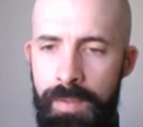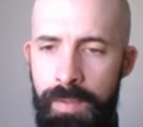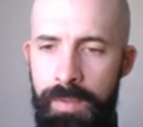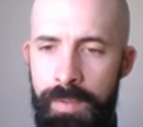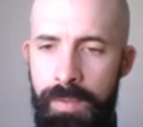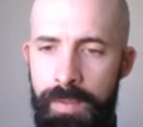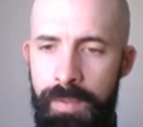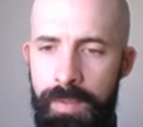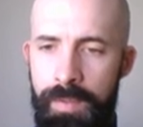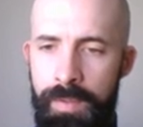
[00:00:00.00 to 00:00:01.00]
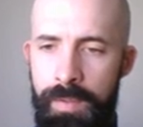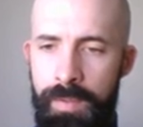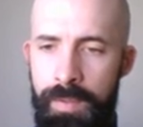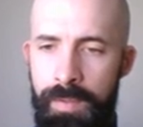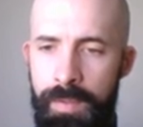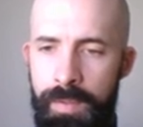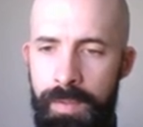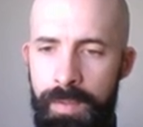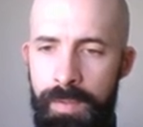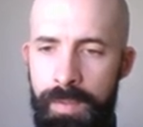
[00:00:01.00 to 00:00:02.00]

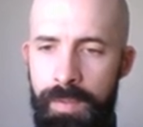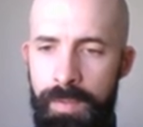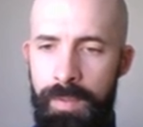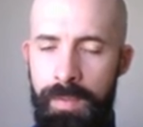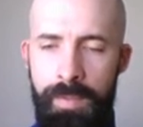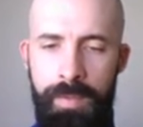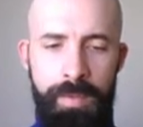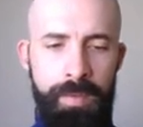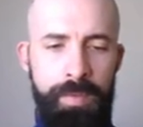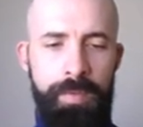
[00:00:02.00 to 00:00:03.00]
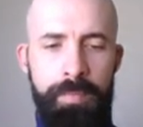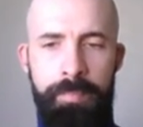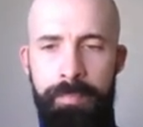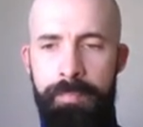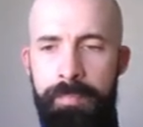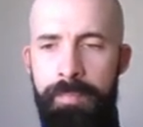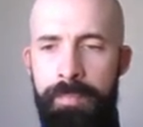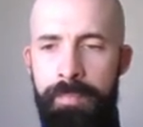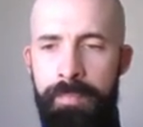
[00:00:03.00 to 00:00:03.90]
(no one is talking)